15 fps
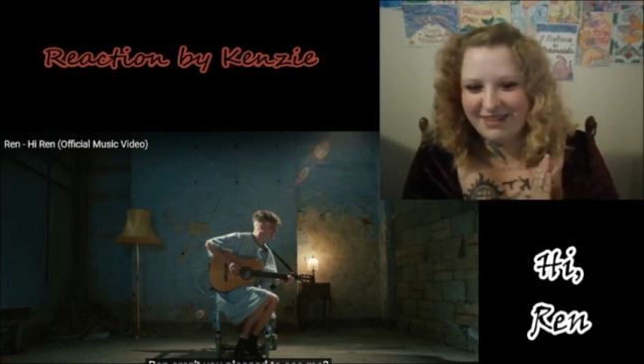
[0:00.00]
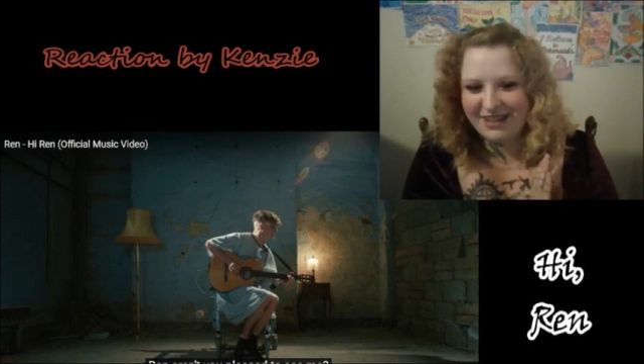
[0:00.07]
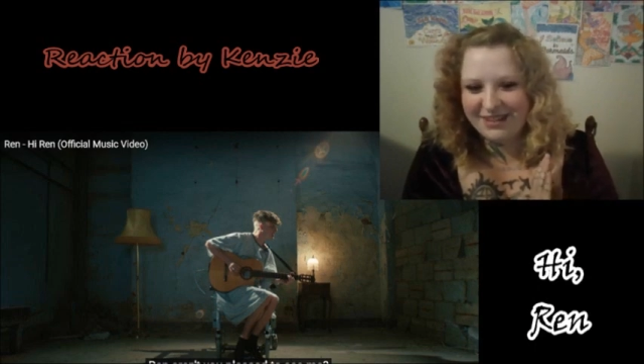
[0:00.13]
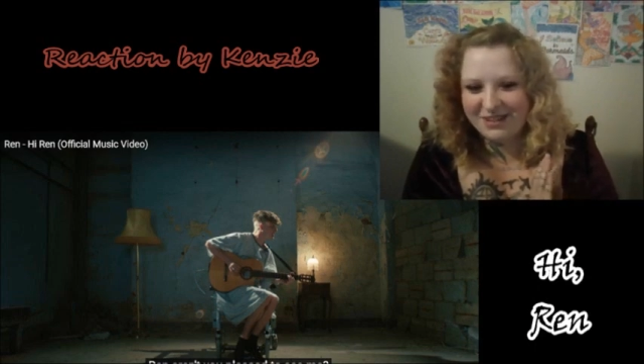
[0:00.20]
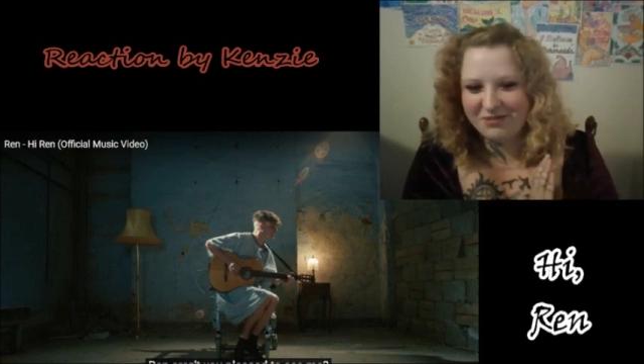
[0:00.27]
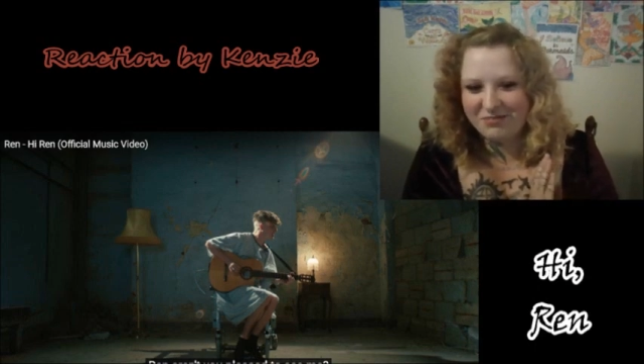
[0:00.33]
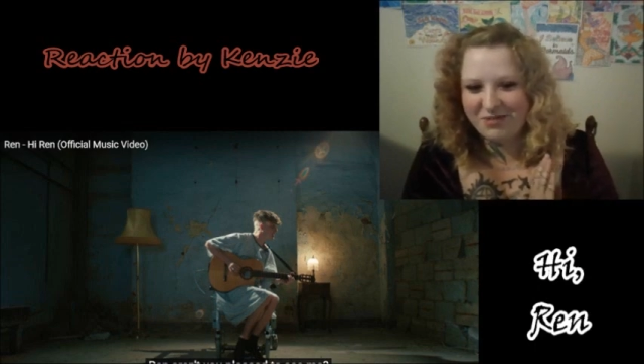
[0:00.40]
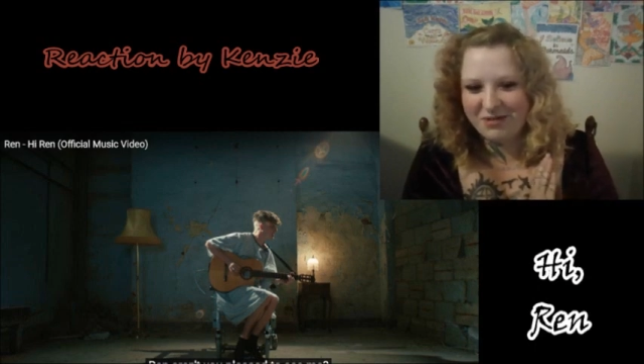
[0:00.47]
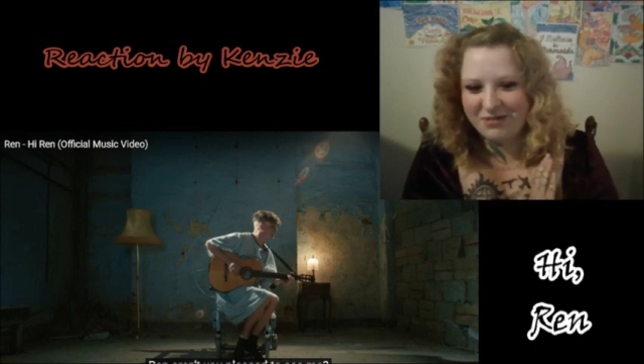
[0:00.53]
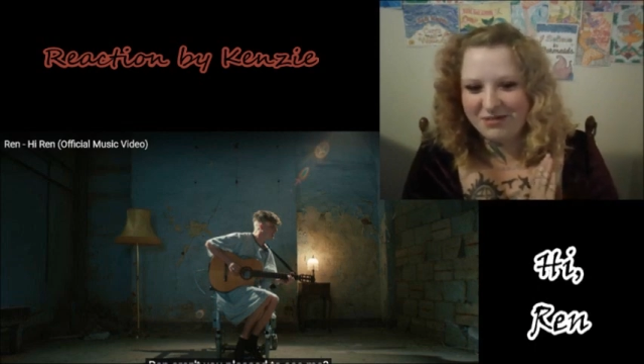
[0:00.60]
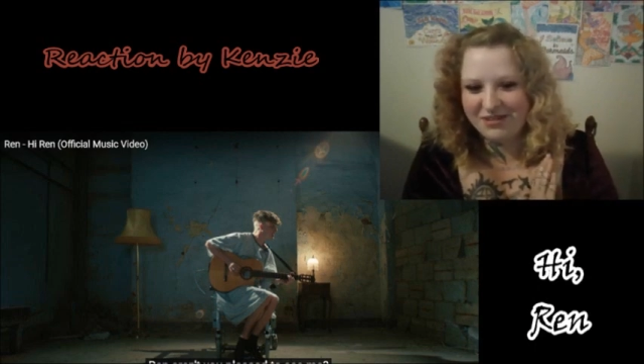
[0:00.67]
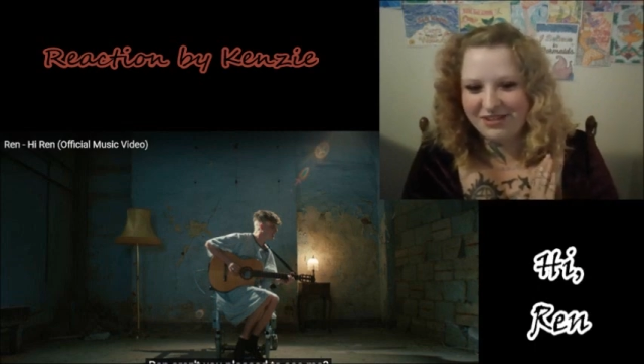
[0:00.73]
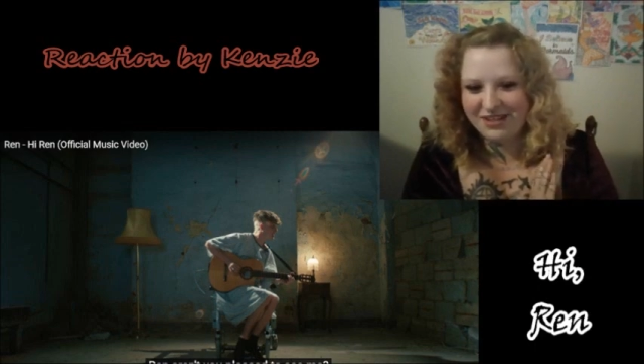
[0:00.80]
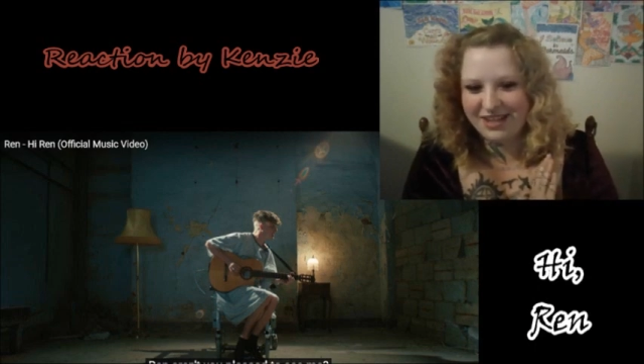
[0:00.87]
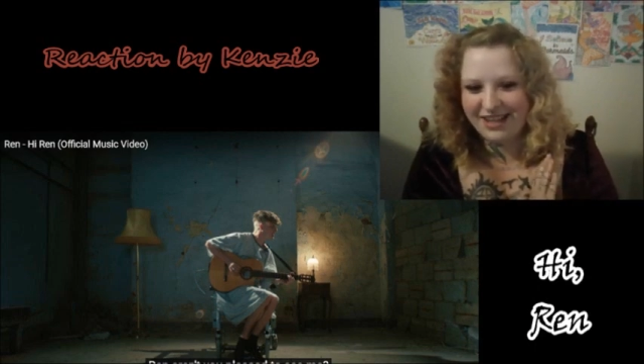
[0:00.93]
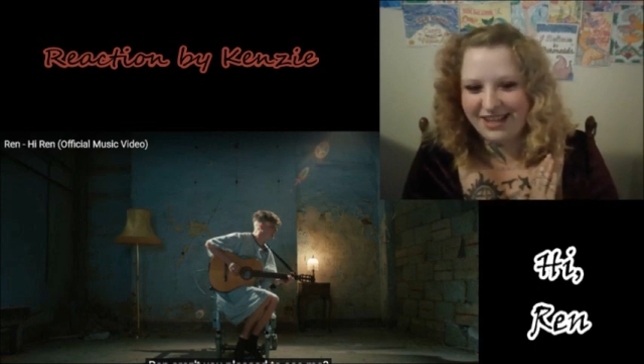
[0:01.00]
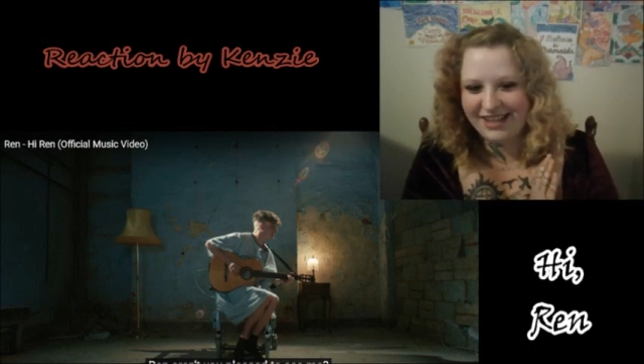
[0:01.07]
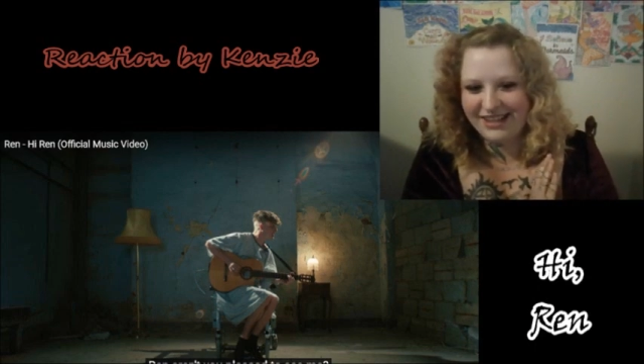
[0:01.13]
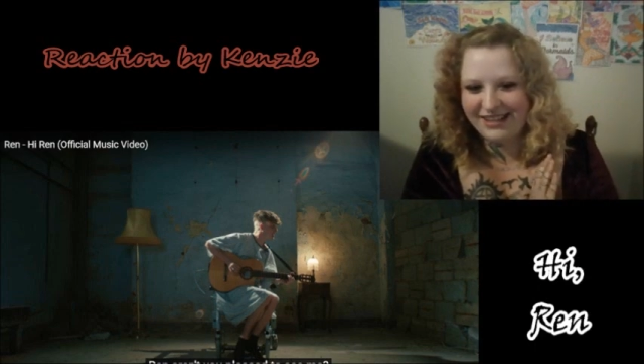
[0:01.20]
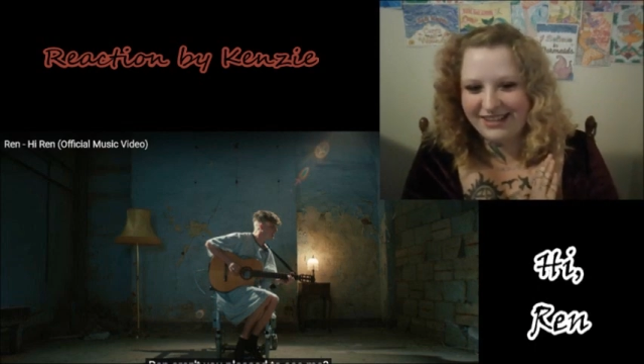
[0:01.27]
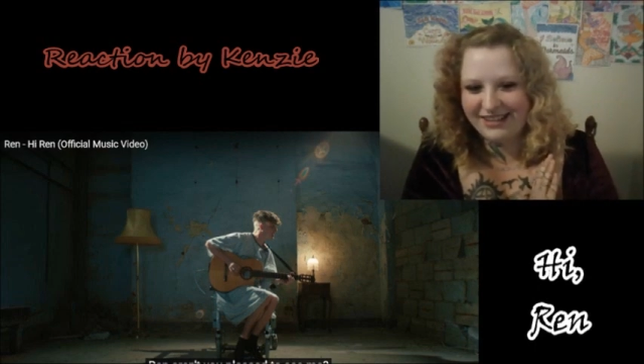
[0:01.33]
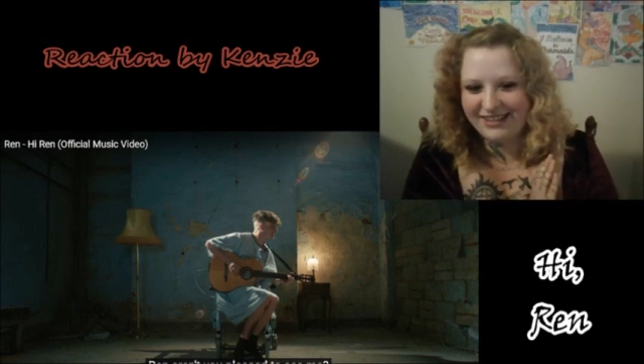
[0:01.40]
as opposed to
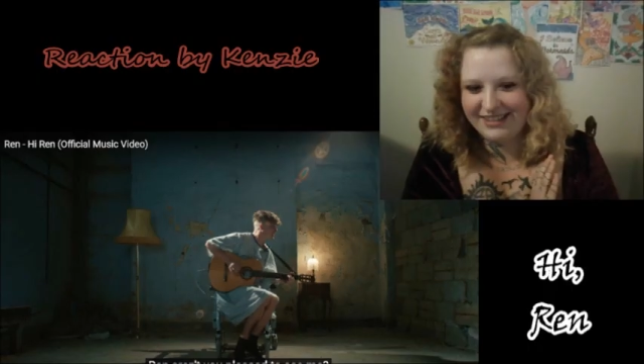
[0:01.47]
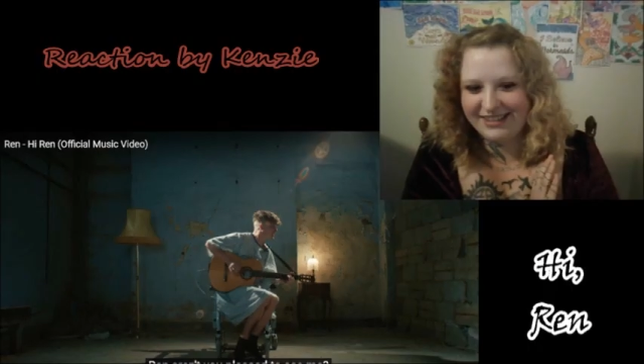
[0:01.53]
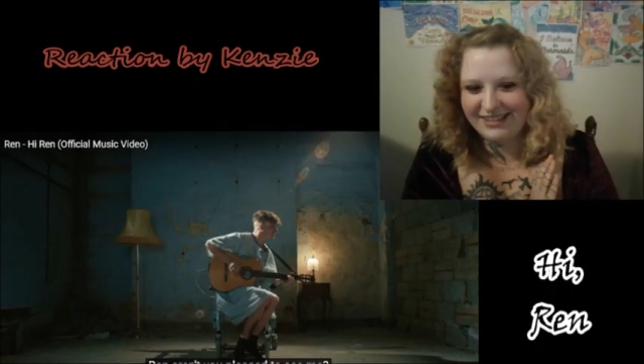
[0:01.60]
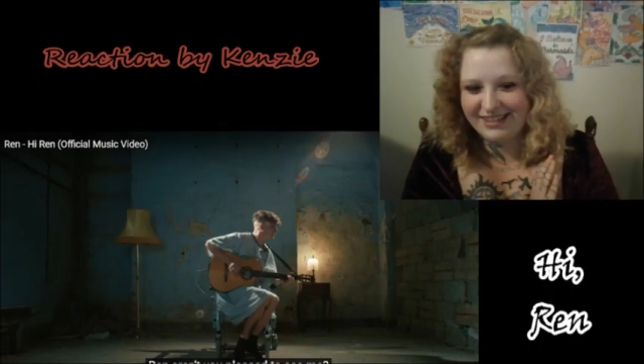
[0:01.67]
like